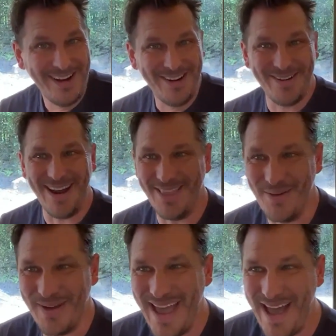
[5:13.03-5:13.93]
right? And
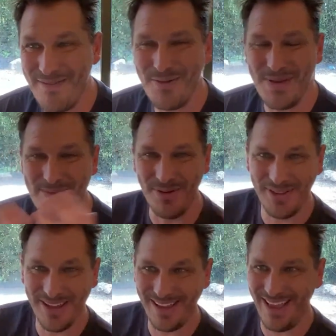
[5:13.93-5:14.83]
then we have the people
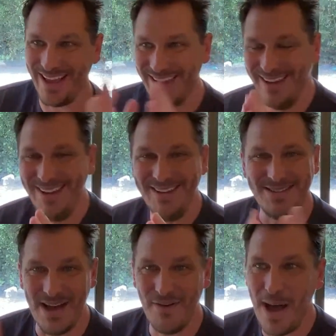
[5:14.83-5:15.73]
that like
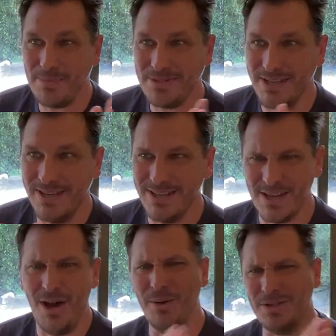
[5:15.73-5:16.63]
DevOps is,
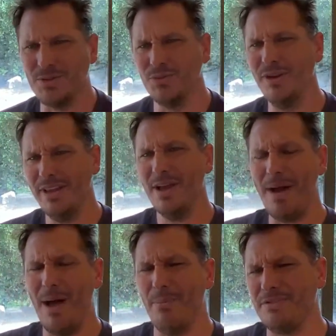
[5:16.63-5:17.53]
oh, it's really
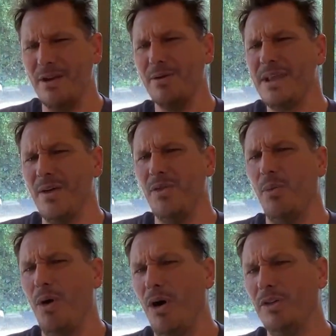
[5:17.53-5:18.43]
about tearing down the
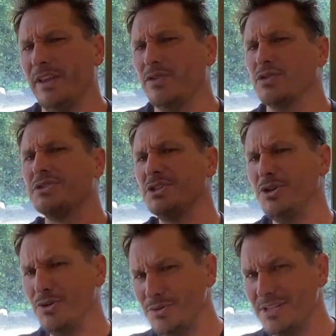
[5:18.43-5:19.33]
walls. Like there's
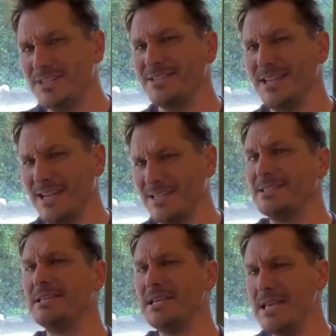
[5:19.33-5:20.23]
two
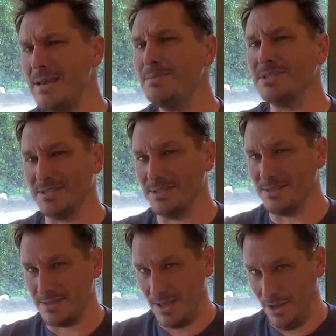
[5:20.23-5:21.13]
distinct teams
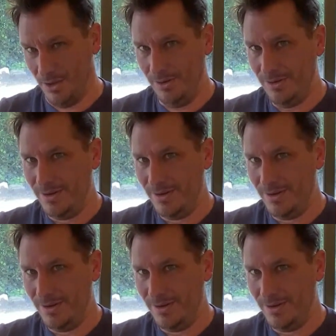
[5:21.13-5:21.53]
still,